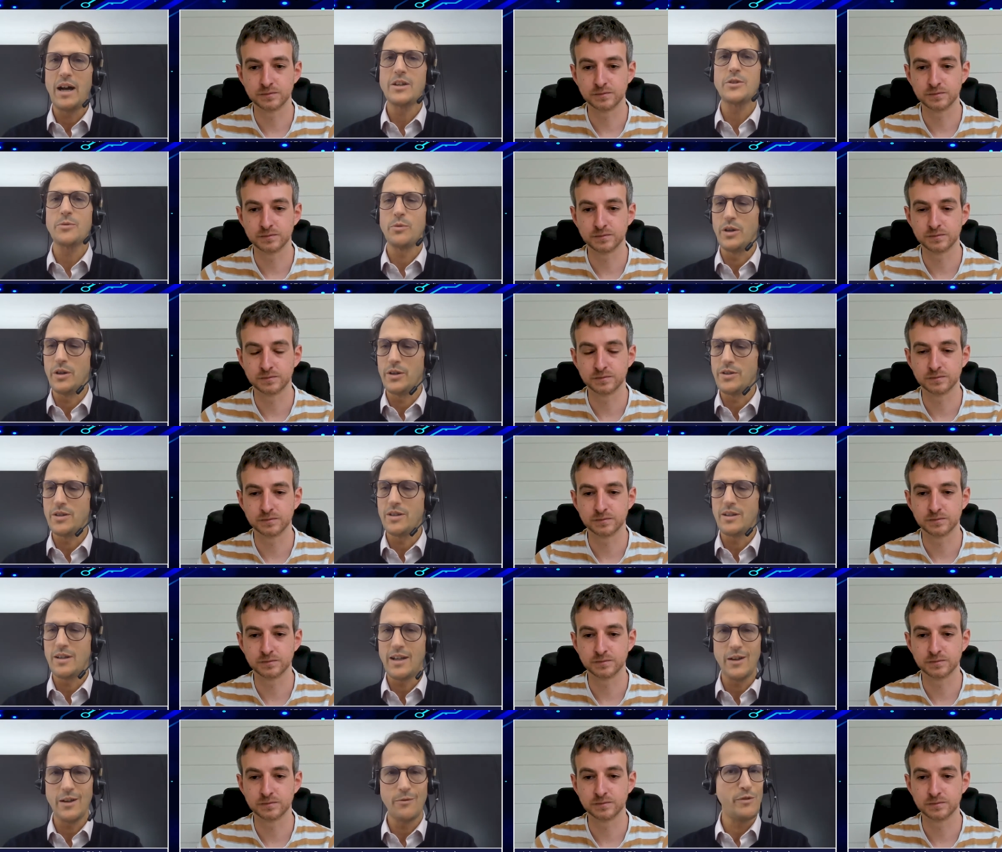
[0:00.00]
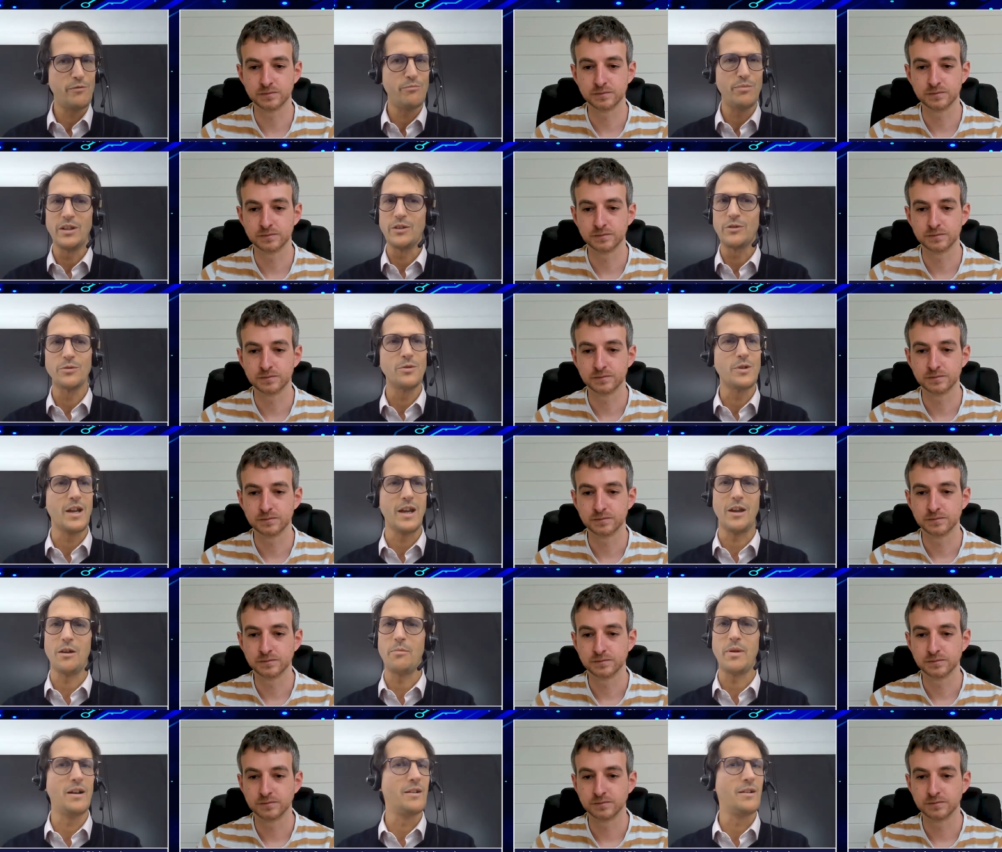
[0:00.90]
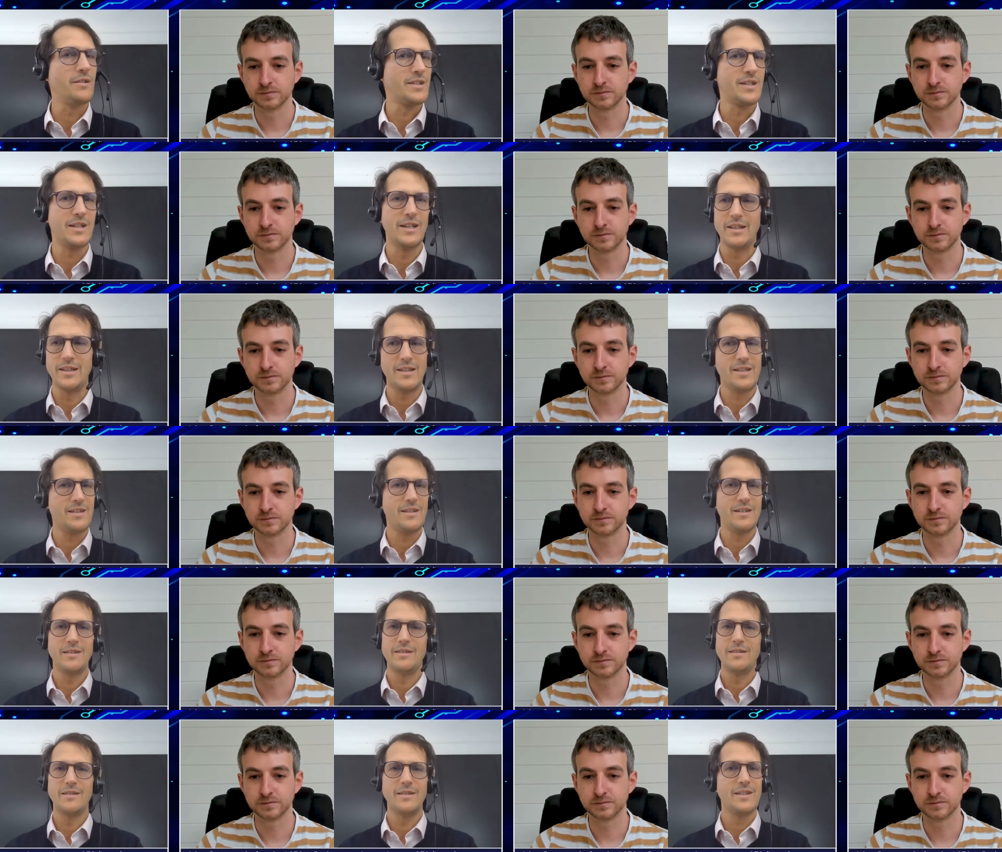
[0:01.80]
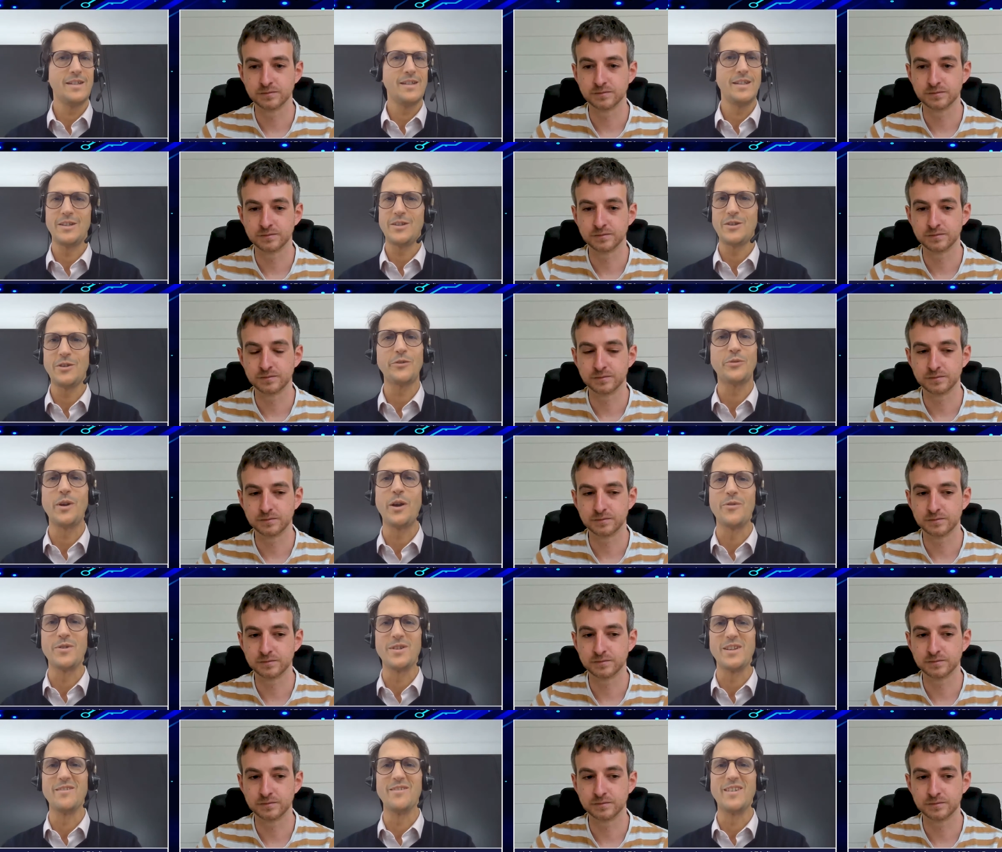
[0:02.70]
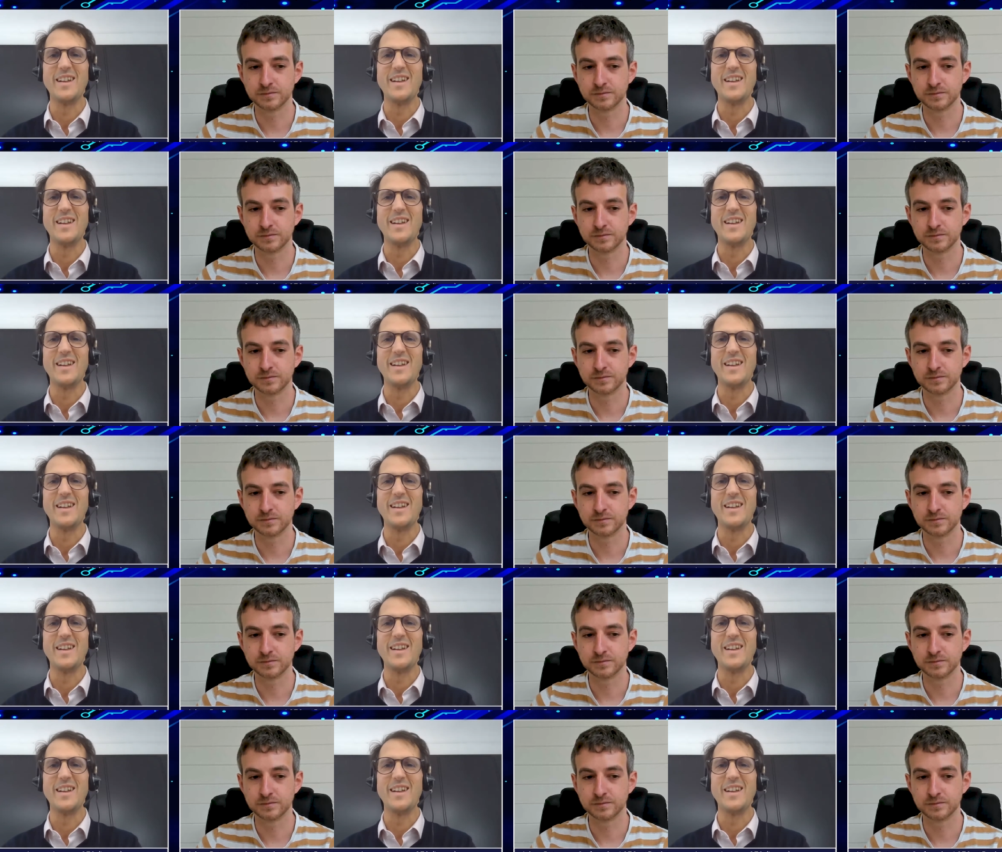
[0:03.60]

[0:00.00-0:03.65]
Speaker 1: passwords, like we've been talking about since since software